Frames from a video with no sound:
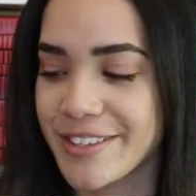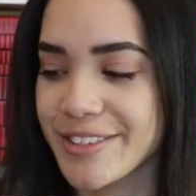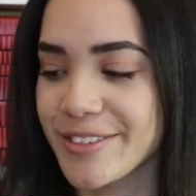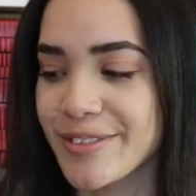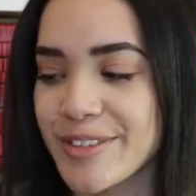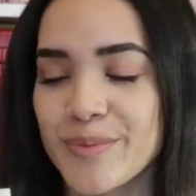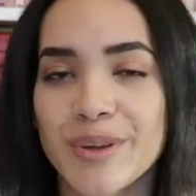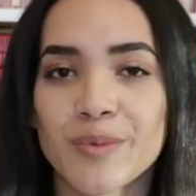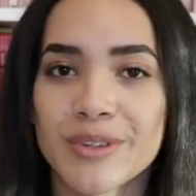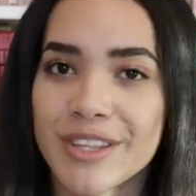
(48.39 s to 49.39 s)
so this
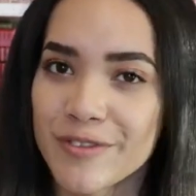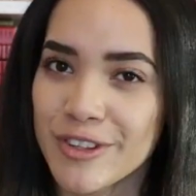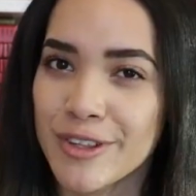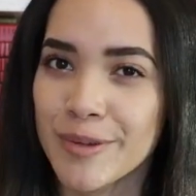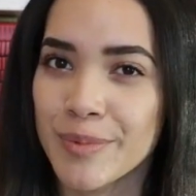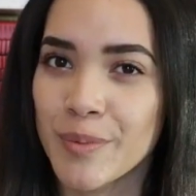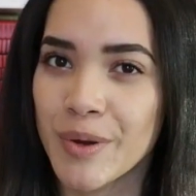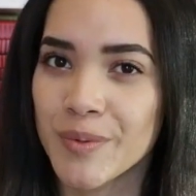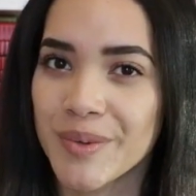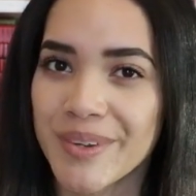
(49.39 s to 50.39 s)
one will definitely be
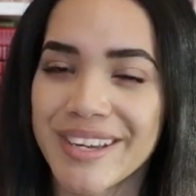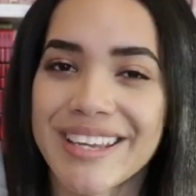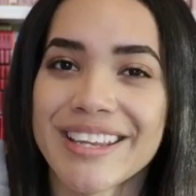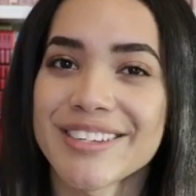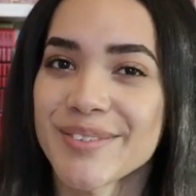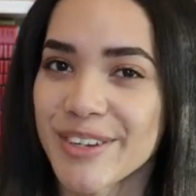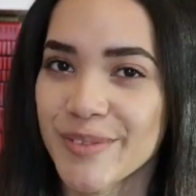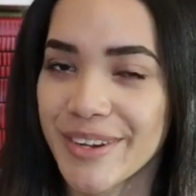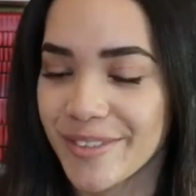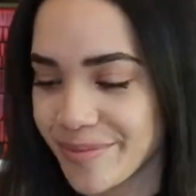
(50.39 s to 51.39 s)
one we read in 2020.